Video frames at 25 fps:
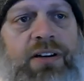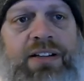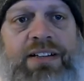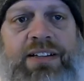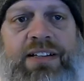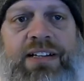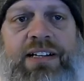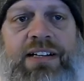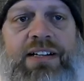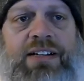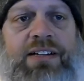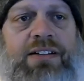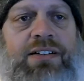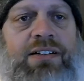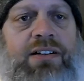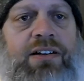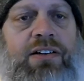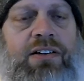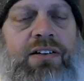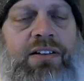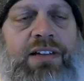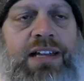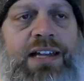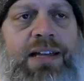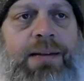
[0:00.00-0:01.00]
in there and
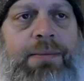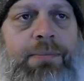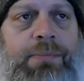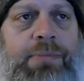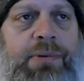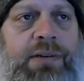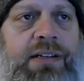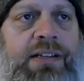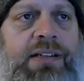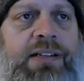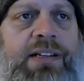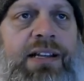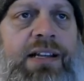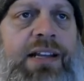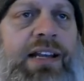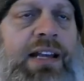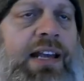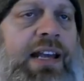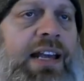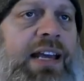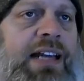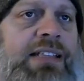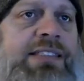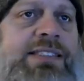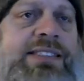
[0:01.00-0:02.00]
all that, but
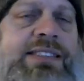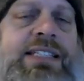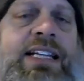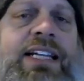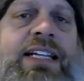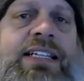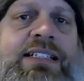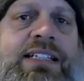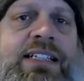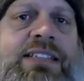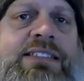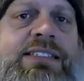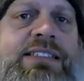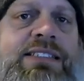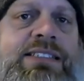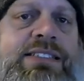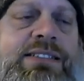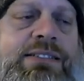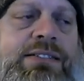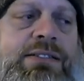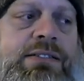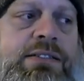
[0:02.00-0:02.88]
it doesn't